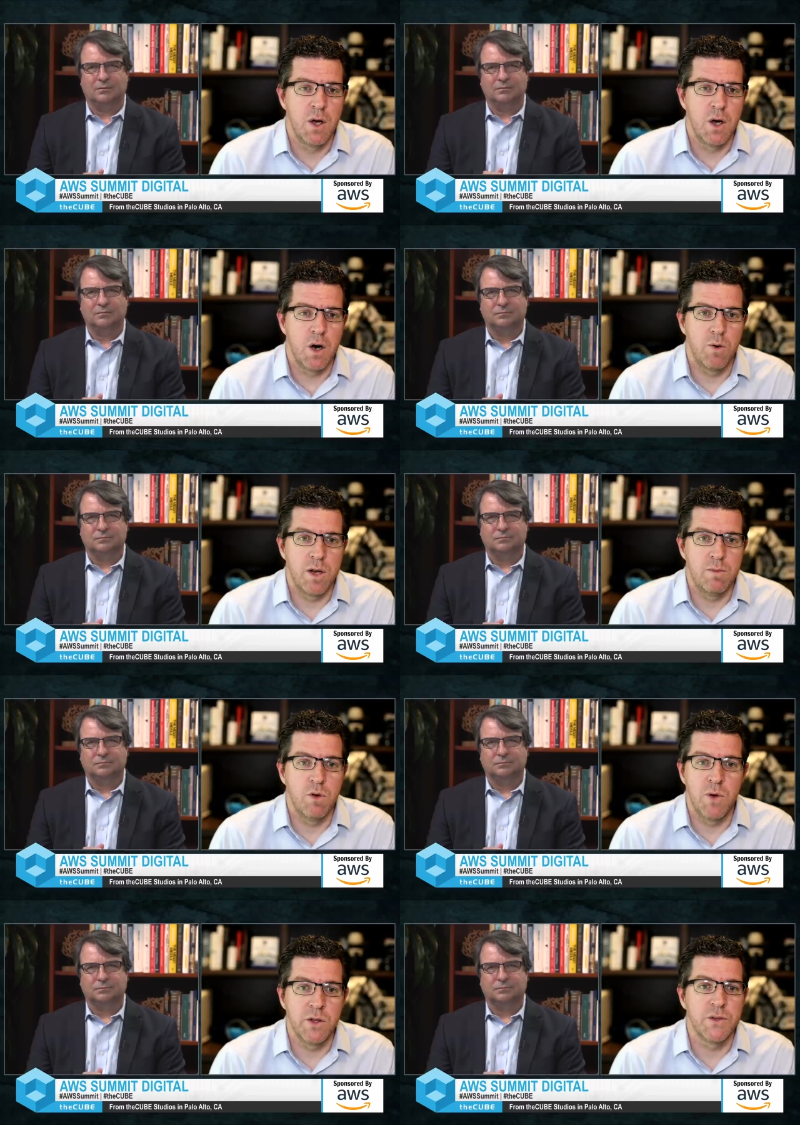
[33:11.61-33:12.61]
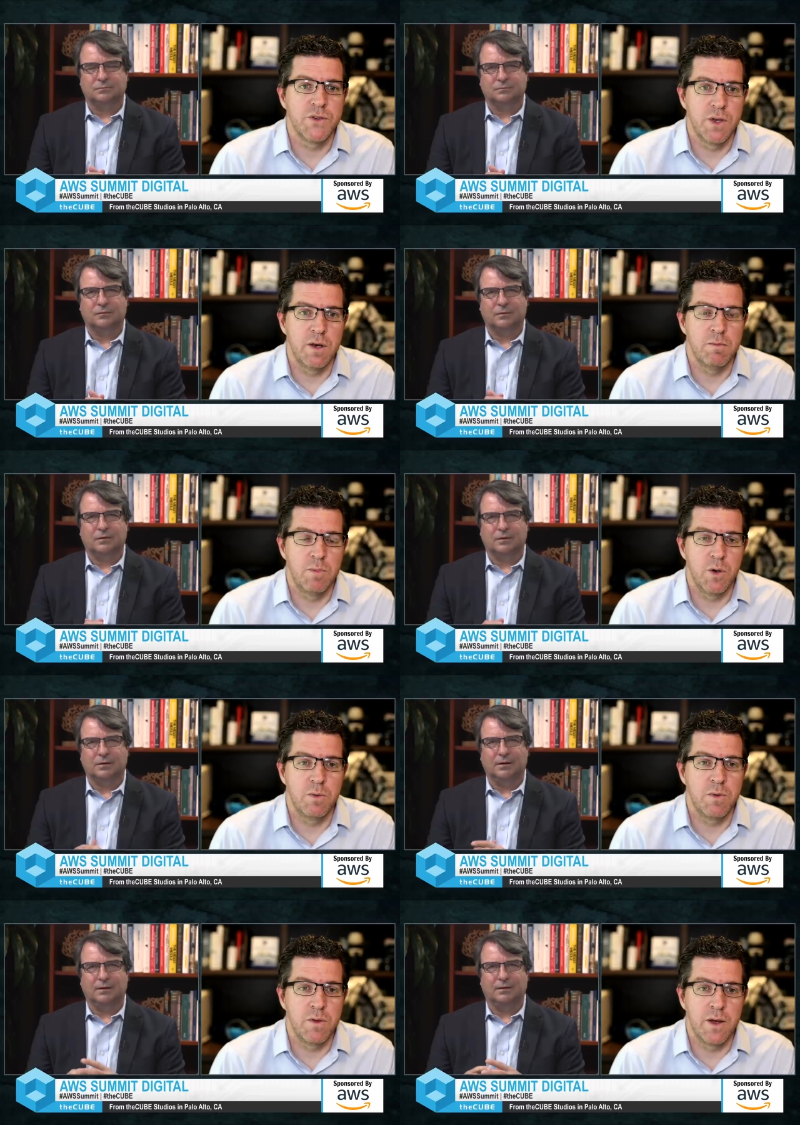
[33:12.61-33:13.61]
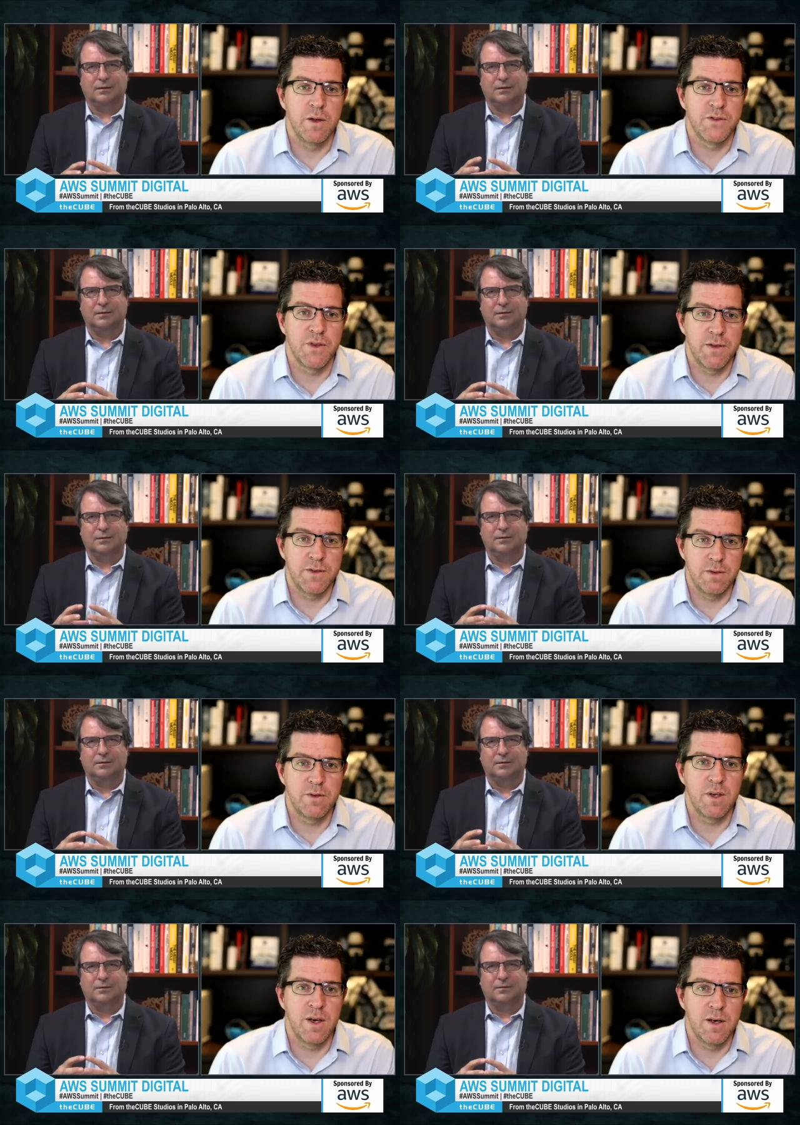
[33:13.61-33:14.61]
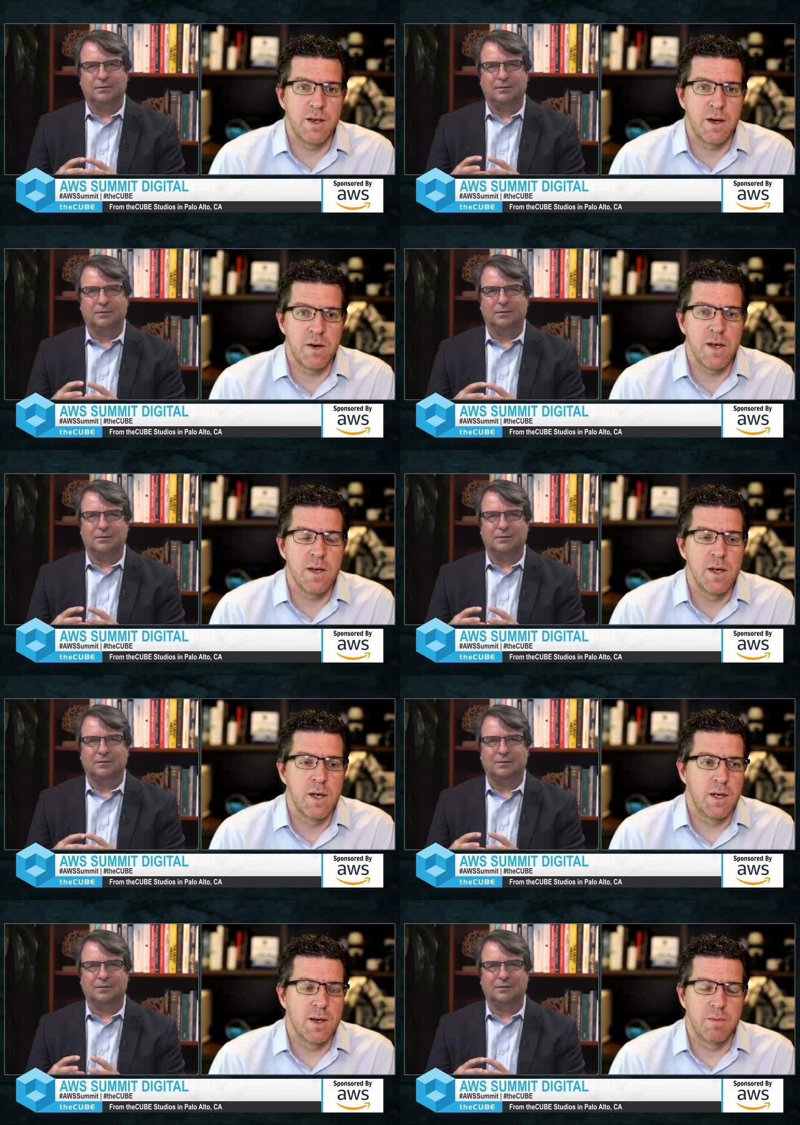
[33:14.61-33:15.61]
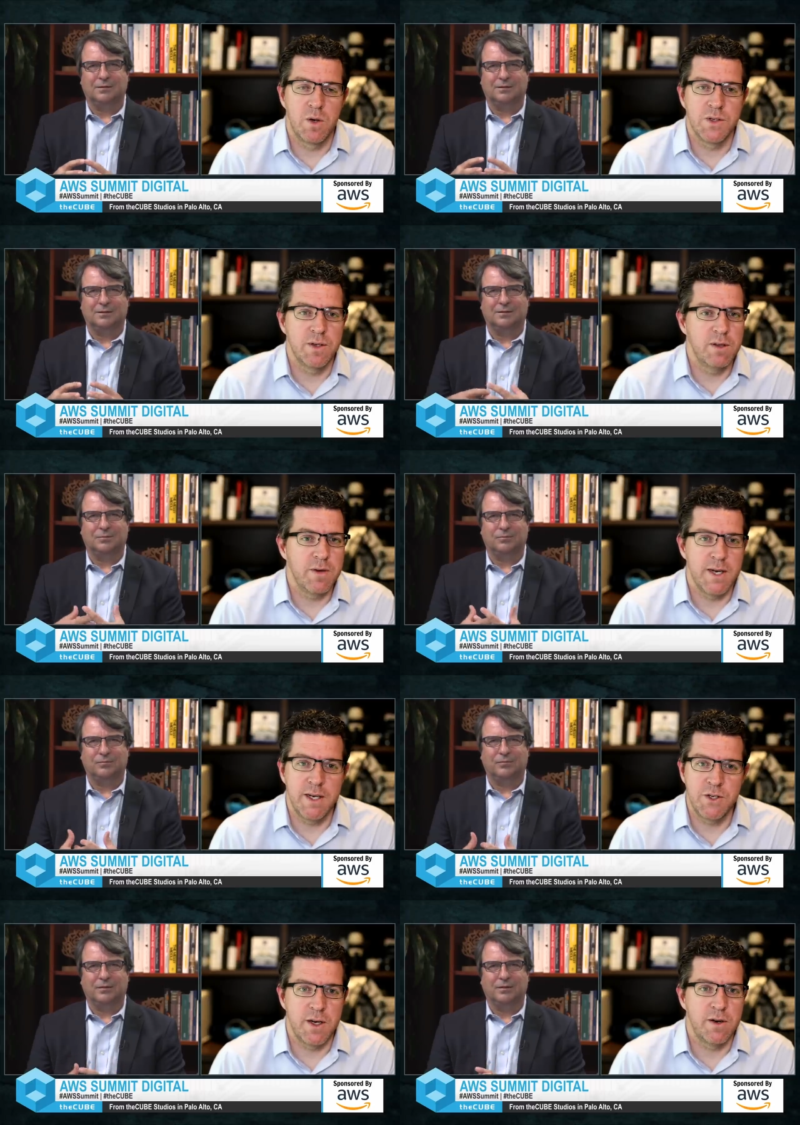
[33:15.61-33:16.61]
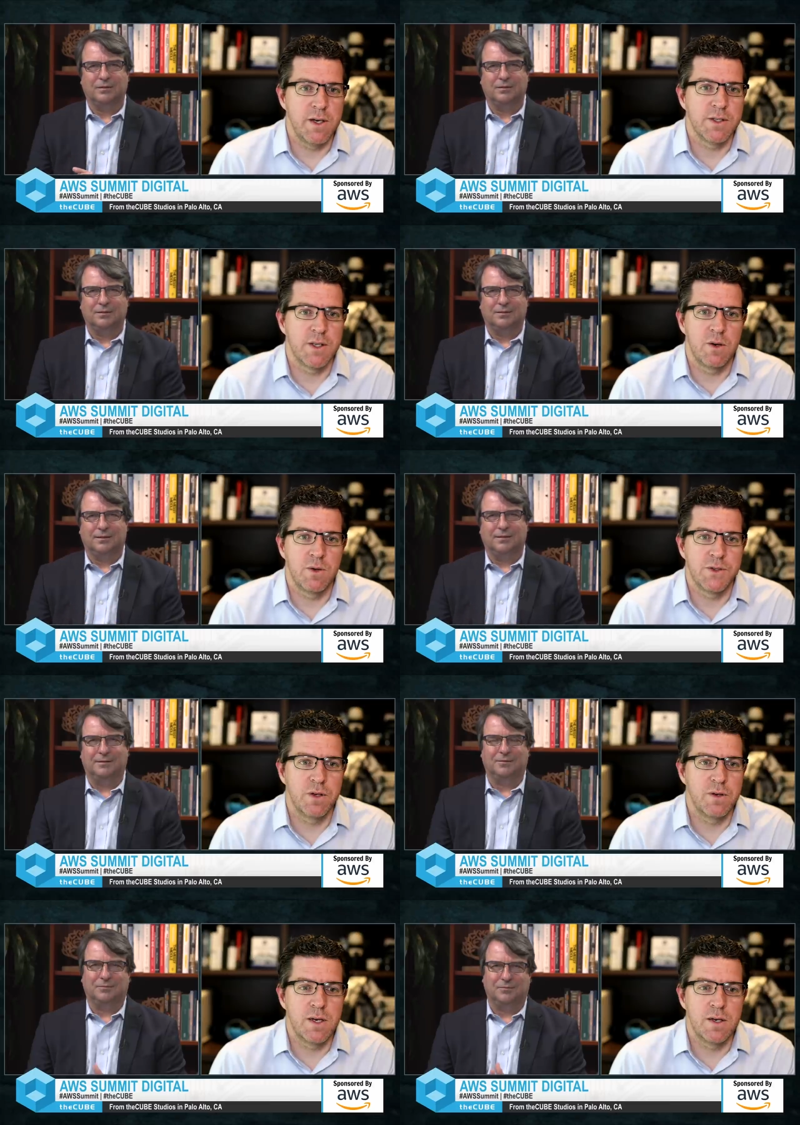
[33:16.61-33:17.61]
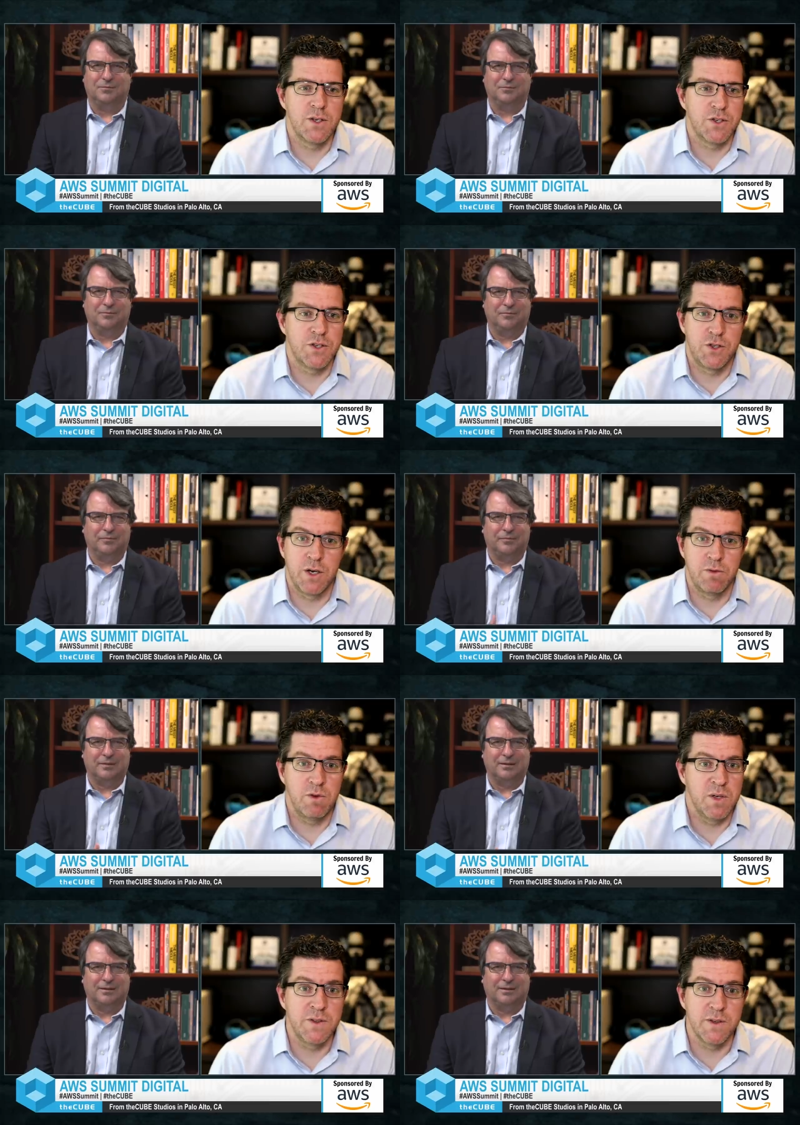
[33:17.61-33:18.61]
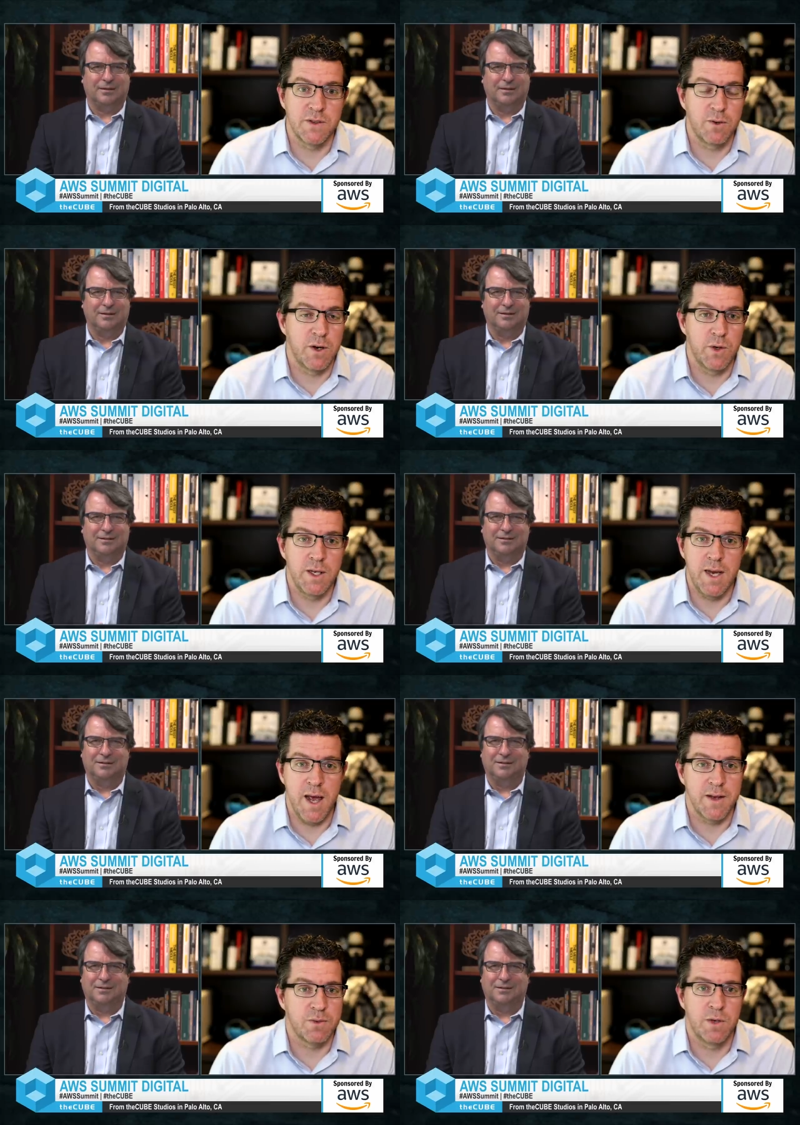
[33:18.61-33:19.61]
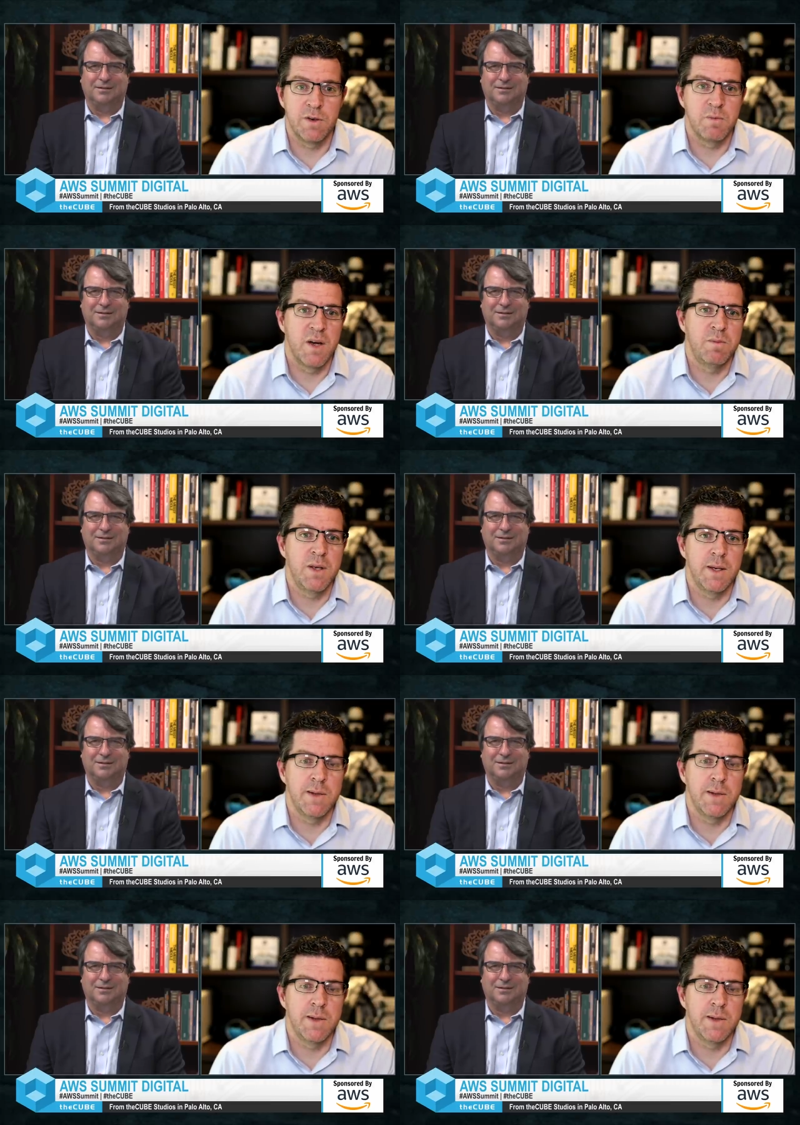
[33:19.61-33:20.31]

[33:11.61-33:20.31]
Speaker 1: are running more models, um, both within the health sciences uh, area um, but also in the financial areas and also in just general business, right? Oil and gas, wherever it might be.